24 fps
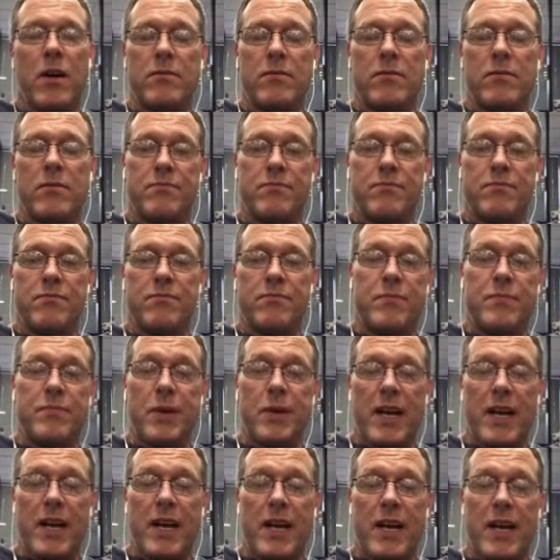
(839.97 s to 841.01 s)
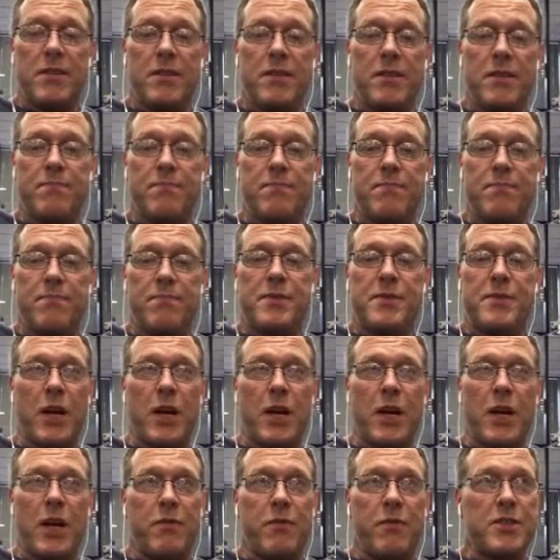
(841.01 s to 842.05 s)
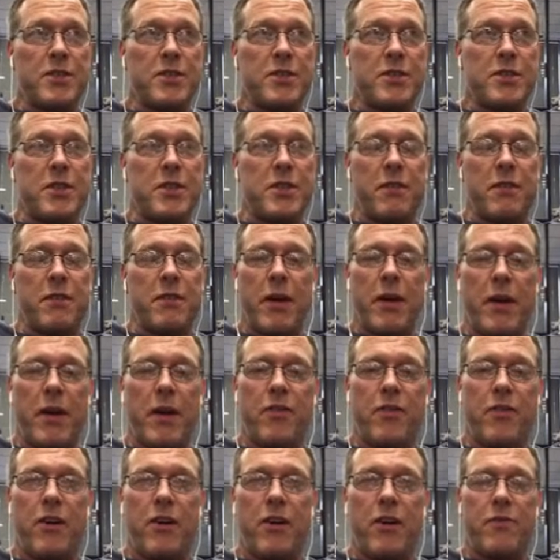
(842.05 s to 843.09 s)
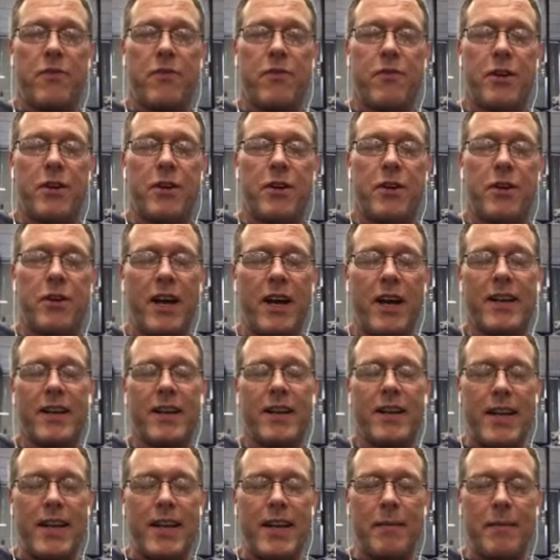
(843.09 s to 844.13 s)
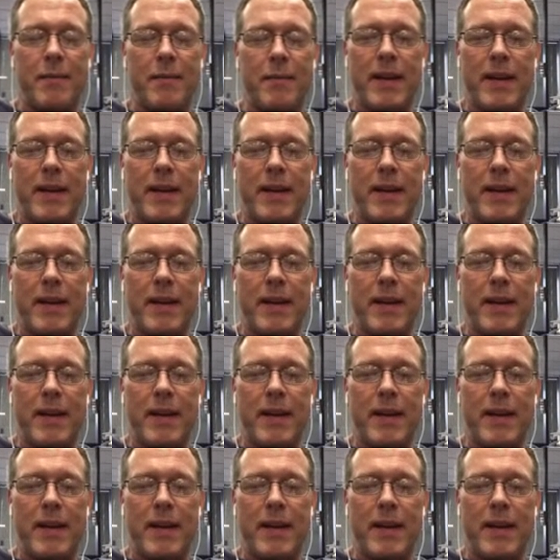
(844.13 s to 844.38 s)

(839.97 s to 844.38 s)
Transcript: Well, it was actually selfishly myself first, honestly.